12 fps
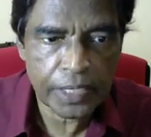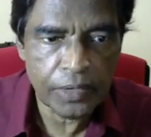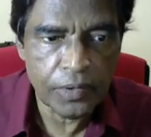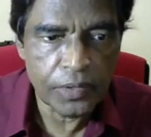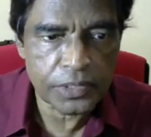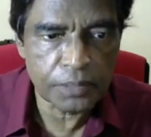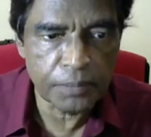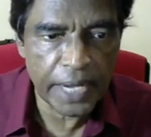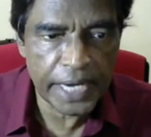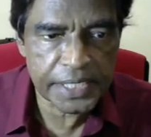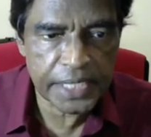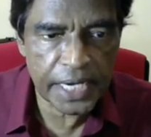So my
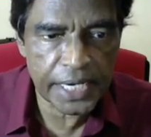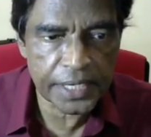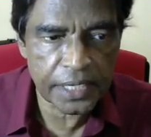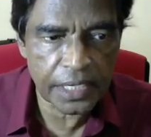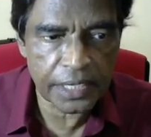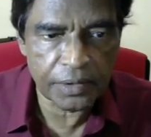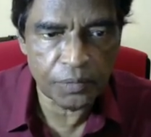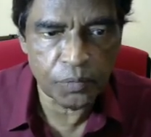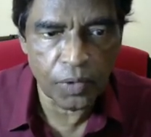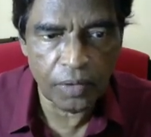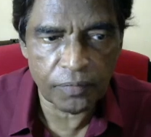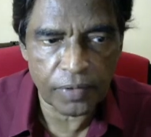title
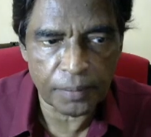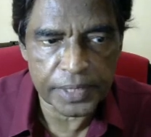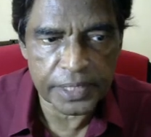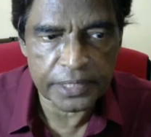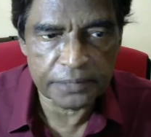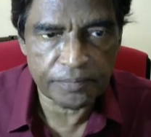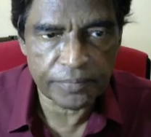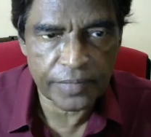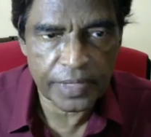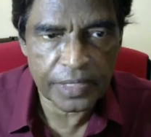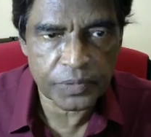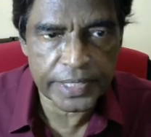evolved from here.
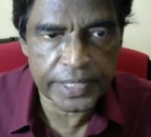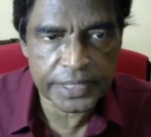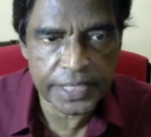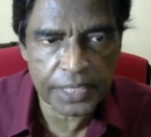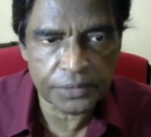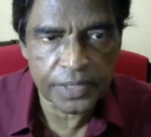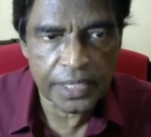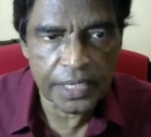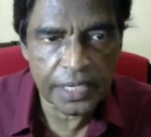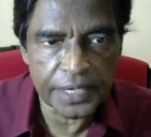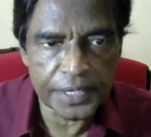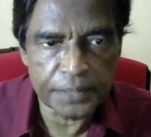So what is it now?
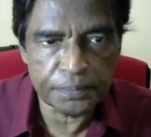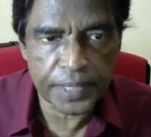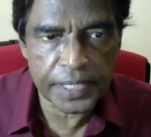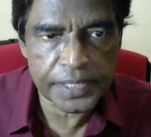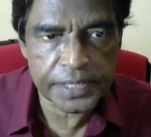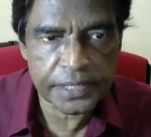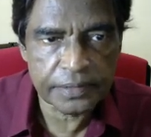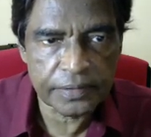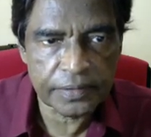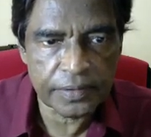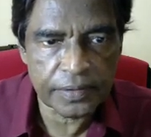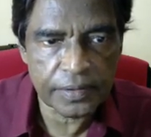Depression
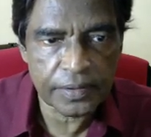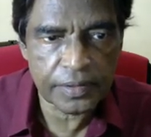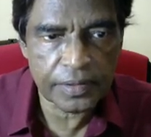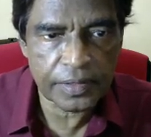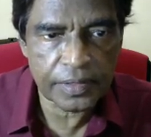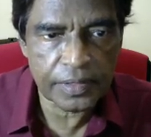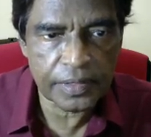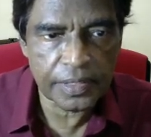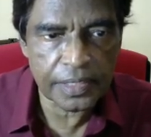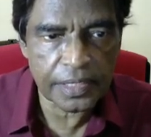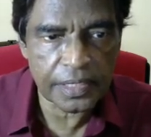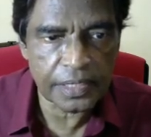
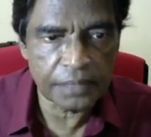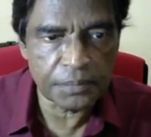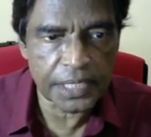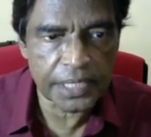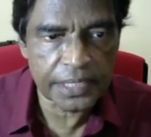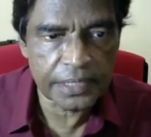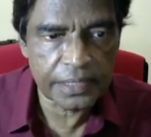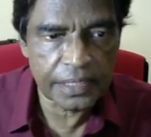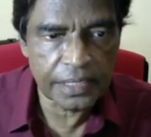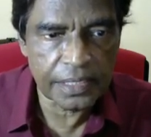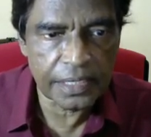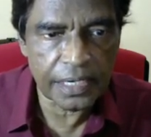among
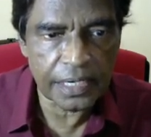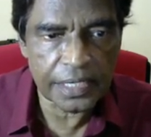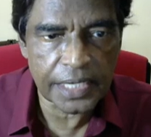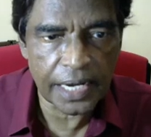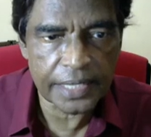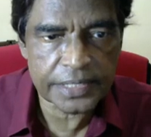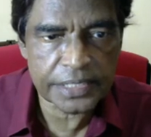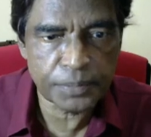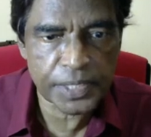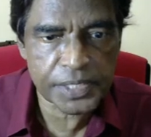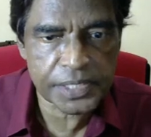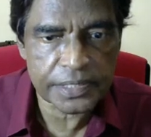dialysis
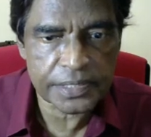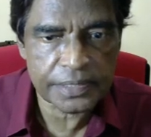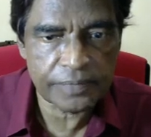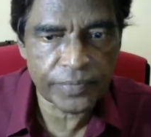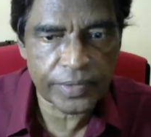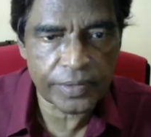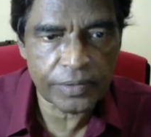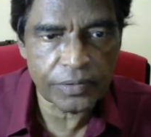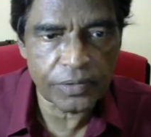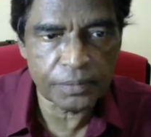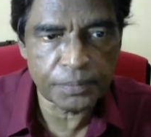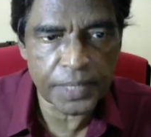patients
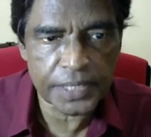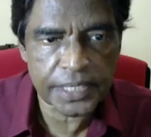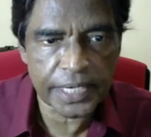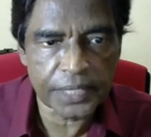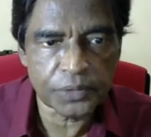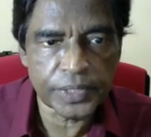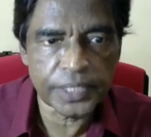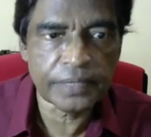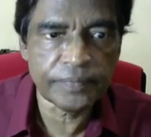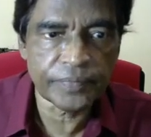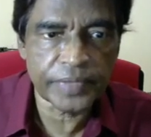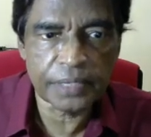or patient undergoing
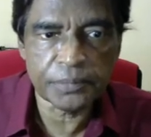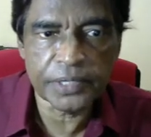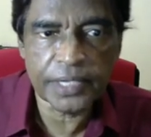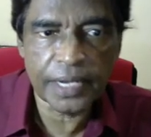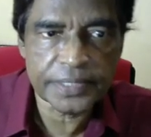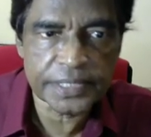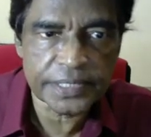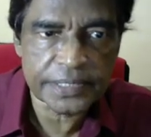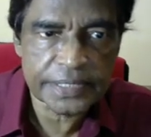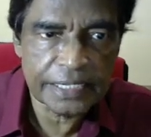hemodialysis,